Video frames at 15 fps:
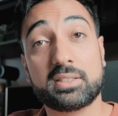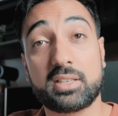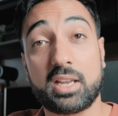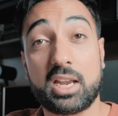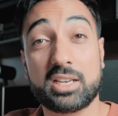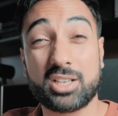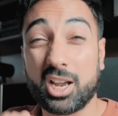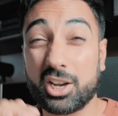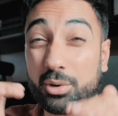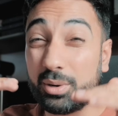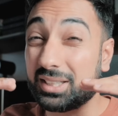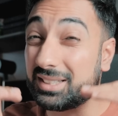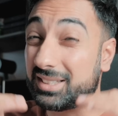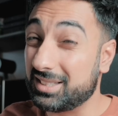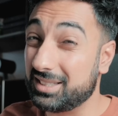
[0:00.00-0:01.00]
stage, I know
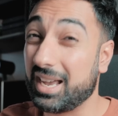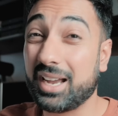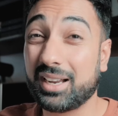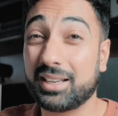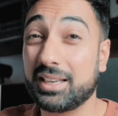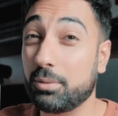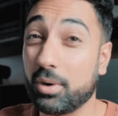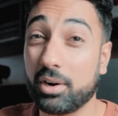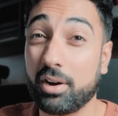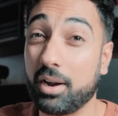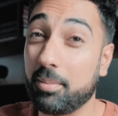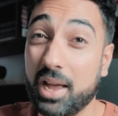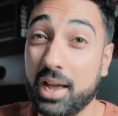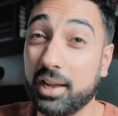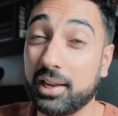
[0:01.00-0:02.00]
exactly where
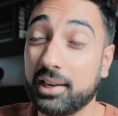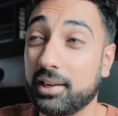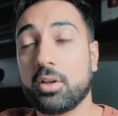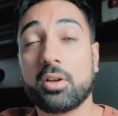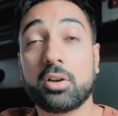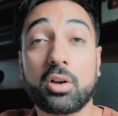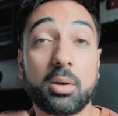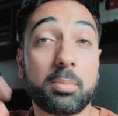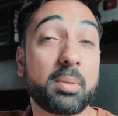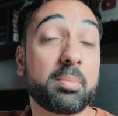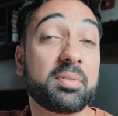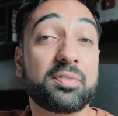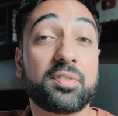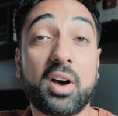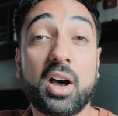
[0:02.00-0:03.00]
I'm at. Column
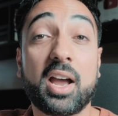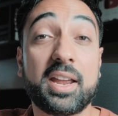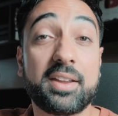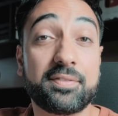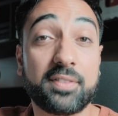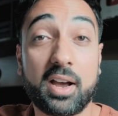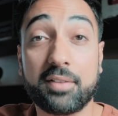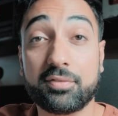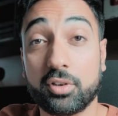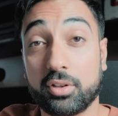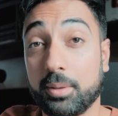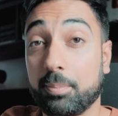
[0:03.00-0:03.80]
number 5, I've got